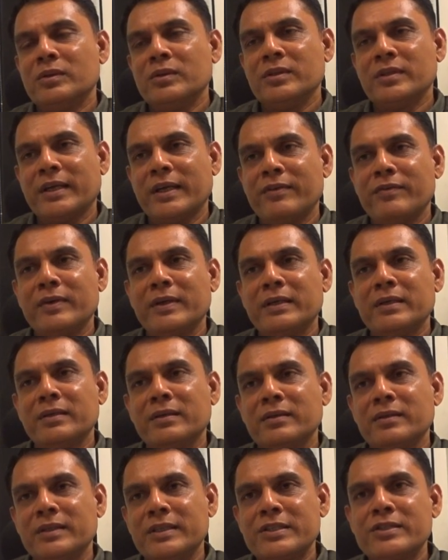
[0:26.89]

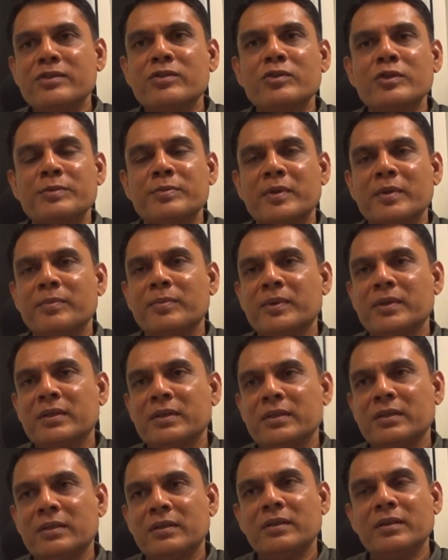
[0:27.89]
driving this
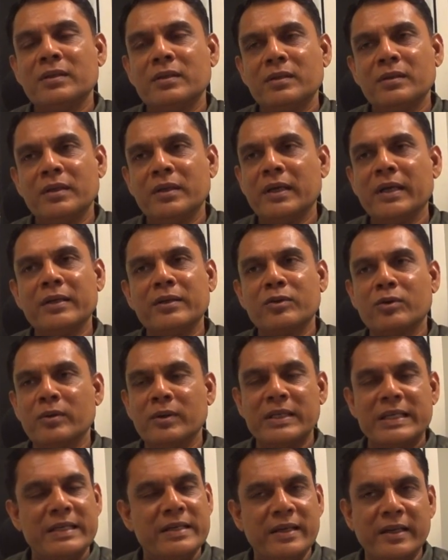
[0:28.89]
newspaper and
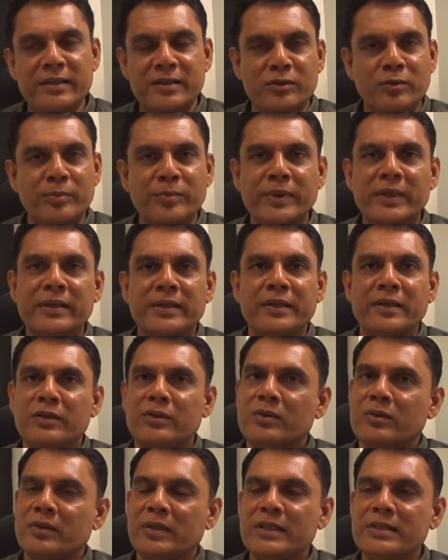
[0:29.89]
at competing, you
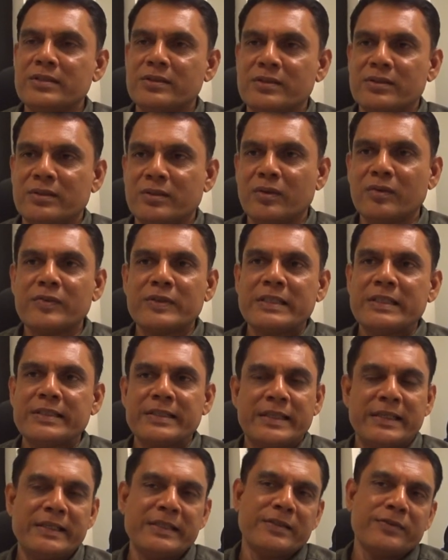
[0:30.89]
know, is obviously
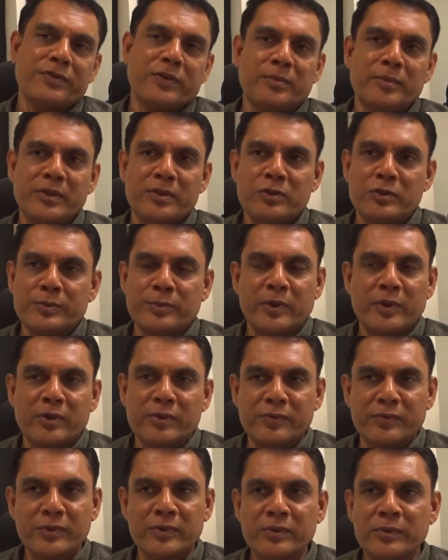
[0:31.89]
challenging from the news point
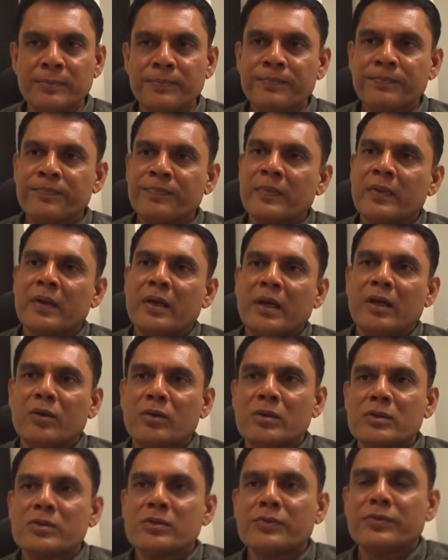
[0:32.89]
of view, and
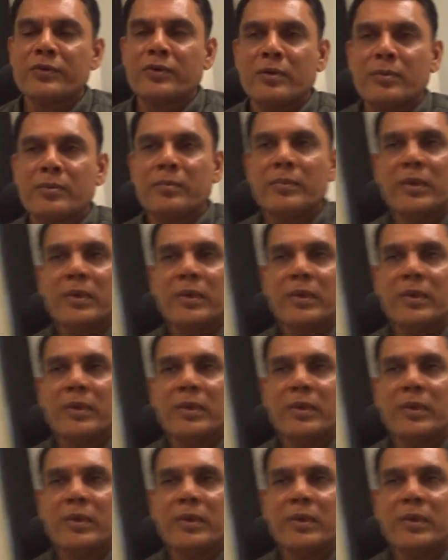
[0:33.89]
also from